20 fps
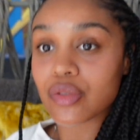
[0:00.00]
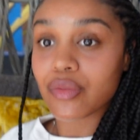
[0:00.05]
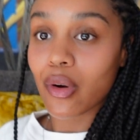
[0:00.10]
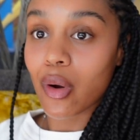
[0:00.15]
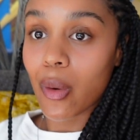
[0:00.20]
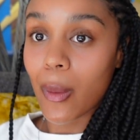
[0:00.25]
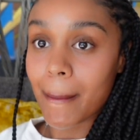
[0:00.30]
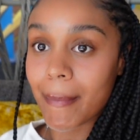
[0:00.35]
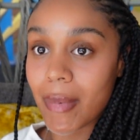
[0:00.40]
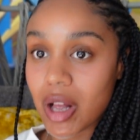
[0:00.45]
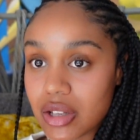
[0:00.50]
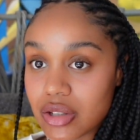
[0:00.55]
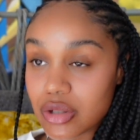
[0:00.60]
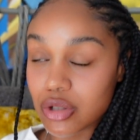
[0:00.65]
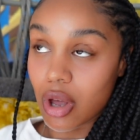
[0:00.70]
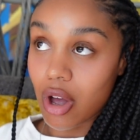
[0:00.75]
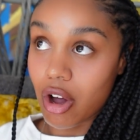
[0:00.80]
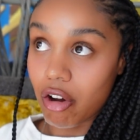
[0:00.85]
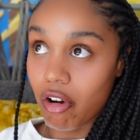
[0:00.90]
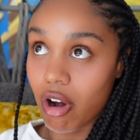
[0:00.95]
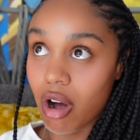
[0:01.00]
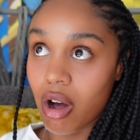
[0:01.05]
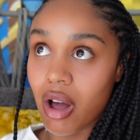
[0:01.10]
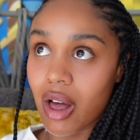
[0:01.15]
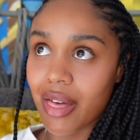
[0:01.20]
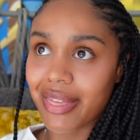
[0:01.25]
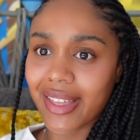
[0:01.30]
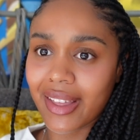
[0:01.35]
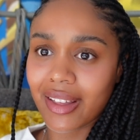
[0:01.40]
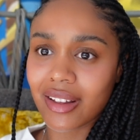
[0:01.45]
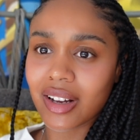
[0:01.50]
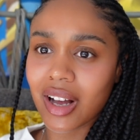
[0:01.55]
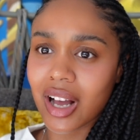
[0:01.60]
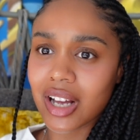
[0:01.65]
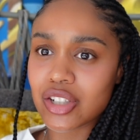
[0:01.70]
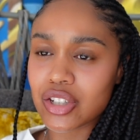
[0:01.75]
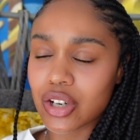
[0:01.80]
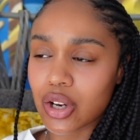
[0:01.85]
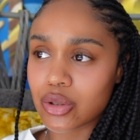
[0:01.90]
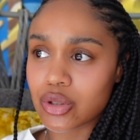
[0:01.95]
from Zara I think I
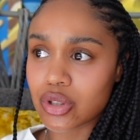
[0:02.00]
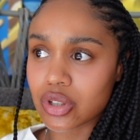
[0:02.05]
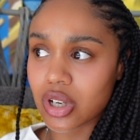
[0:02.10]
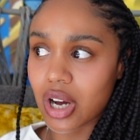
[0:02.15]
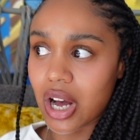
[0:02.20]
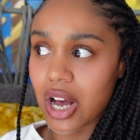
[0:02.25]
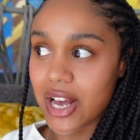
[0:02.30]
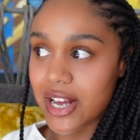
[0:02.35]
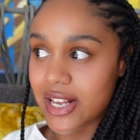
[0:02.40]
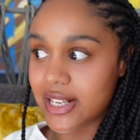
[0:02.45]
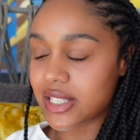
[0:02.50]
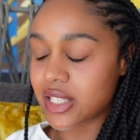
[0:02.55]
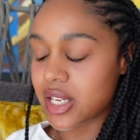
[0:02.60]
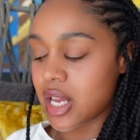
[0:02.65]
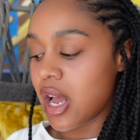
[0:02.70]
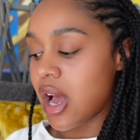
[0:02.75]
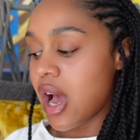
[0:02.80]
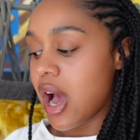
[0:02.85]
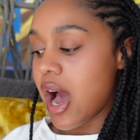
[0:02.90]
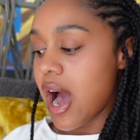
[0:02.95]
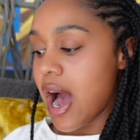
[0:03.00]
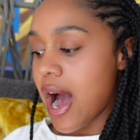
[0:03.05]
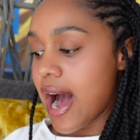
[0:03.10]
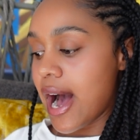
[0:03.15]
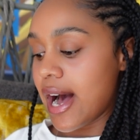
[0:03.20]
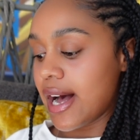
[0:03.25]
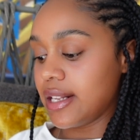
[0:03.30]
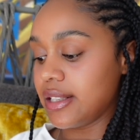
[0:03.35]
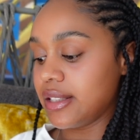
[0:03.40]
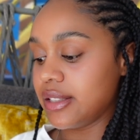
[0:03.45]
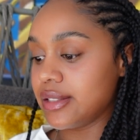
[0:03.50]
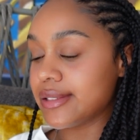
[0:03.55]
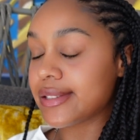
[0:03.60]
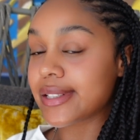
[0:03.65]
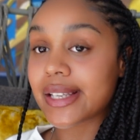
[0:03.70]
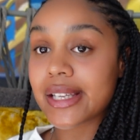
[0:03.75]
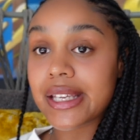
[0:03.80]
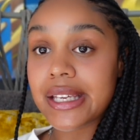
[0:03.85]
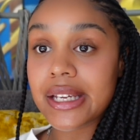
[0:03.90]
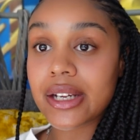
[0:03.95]
showed you guys and
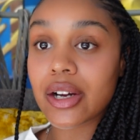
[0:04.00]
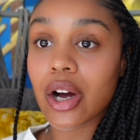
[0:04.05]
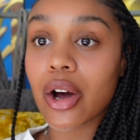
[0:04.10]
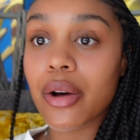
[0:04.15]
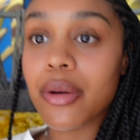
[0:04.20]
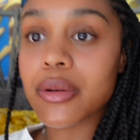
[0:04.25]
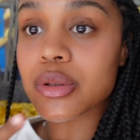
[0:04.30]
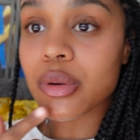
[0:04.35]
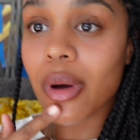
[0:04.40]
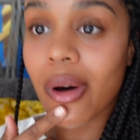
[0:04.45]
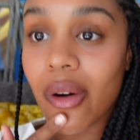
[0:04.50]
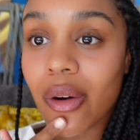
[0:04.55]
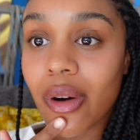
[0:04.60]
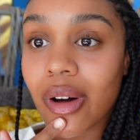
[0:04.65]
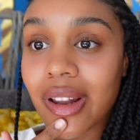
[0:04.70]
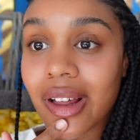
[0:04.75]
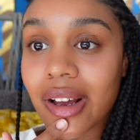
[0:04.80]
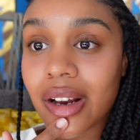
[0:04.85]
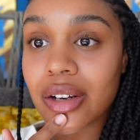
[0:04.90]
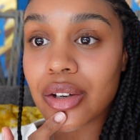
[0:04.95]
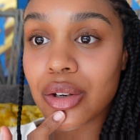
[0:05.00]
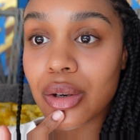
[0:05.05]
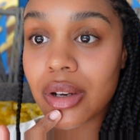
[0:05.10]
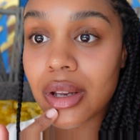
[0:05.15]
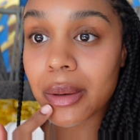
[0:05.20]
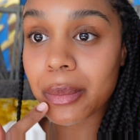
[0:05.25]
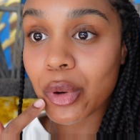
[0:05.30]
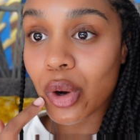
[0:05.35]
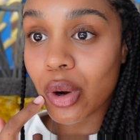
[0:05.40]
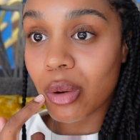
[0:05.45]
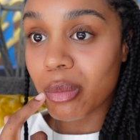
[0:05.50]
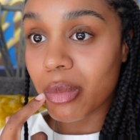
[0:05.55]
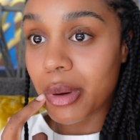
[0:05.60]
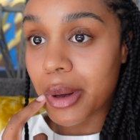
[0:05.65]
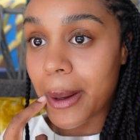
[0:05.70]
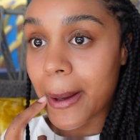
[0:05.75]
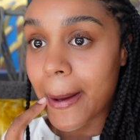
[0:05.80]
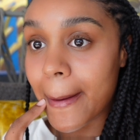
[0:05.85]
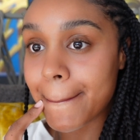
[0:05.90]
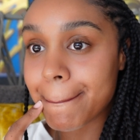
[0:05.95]
Kiko as well got like a new lip
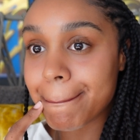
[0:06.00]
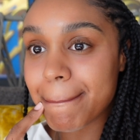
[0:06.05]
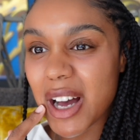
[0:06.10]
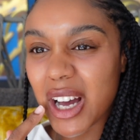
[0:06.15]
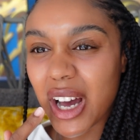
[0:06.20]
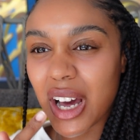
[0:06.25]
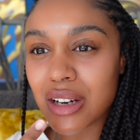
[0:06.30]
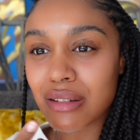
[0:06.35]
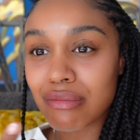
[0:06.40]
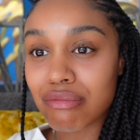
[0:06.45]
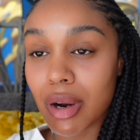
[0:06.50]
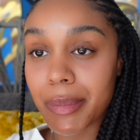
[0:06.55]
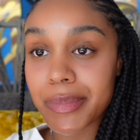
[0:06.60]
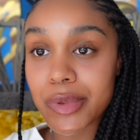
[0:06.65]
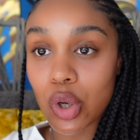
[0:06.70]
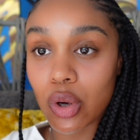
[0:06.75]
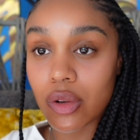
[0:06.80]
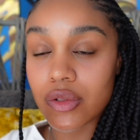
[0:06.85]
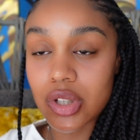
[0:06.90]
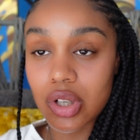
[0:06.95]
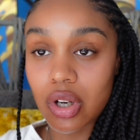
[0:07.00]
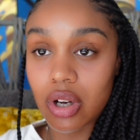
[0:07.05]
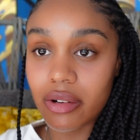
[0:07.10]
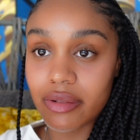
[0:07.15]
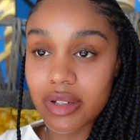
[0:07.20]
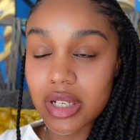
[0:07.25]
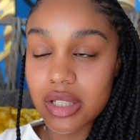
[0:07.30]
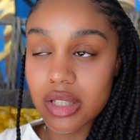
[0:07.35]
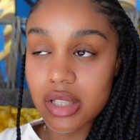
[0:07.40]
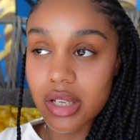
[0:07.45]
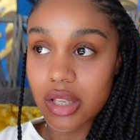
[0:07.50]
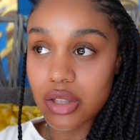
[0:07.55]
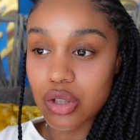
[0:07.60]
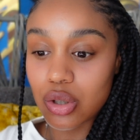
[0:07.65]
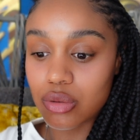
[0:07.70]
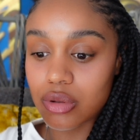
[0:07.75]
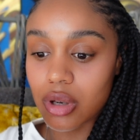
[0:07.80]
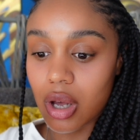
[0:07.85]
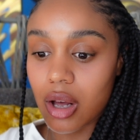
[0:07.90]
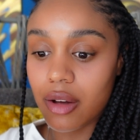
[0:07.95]
combo I kind of rubbed it off so you can't really see it
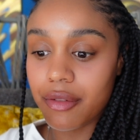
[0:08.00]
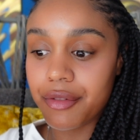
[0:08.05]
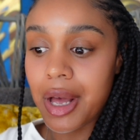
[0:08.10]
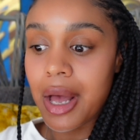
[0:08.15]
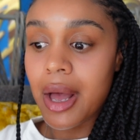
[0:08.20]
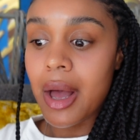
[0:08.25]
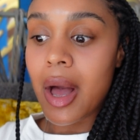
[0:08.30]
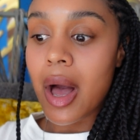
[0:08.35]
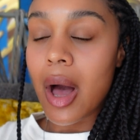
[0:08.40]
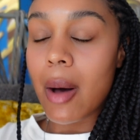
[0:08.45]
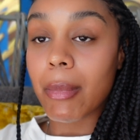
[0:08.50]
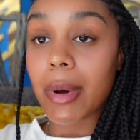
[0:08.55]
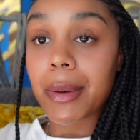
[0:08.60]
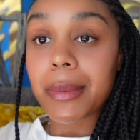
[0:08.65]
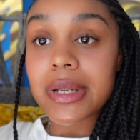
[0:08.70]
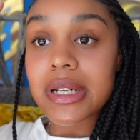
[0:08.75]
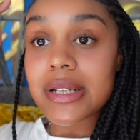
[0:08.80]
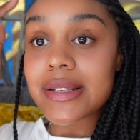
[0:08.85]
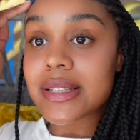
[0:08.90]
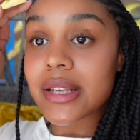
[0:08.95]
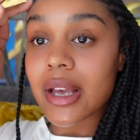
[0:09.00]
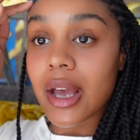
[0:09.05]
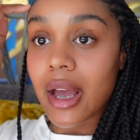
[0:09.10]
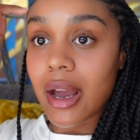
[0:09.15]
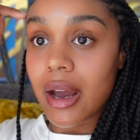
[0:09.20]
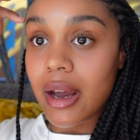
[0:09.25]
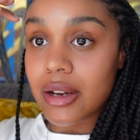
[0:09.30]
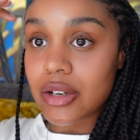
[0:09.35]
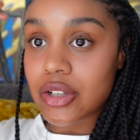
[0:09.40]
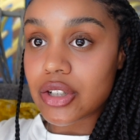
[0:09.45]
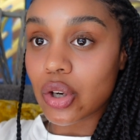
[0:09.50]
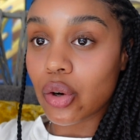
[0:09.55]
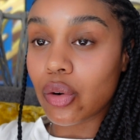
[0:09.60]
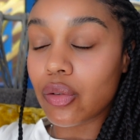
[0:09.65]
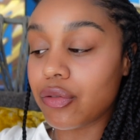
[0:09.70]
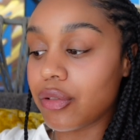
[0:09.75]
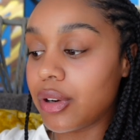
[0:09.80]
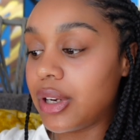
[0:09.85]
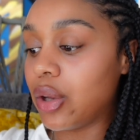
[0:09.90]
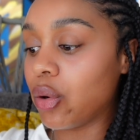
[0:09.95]
too tough but I'm gonna sit here and chill
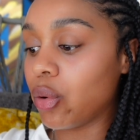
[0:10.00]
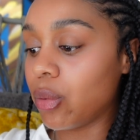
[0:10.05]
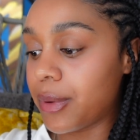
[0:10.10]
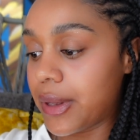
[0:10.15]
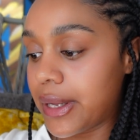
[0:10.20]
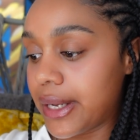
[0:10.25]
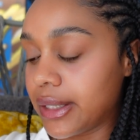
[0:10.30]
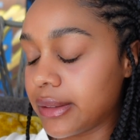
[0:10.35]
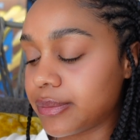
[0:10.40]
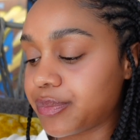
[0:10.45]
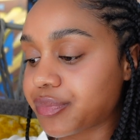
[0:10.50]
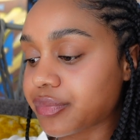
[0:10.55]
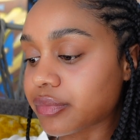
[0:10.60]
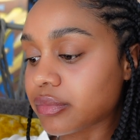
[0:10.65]
for a little bit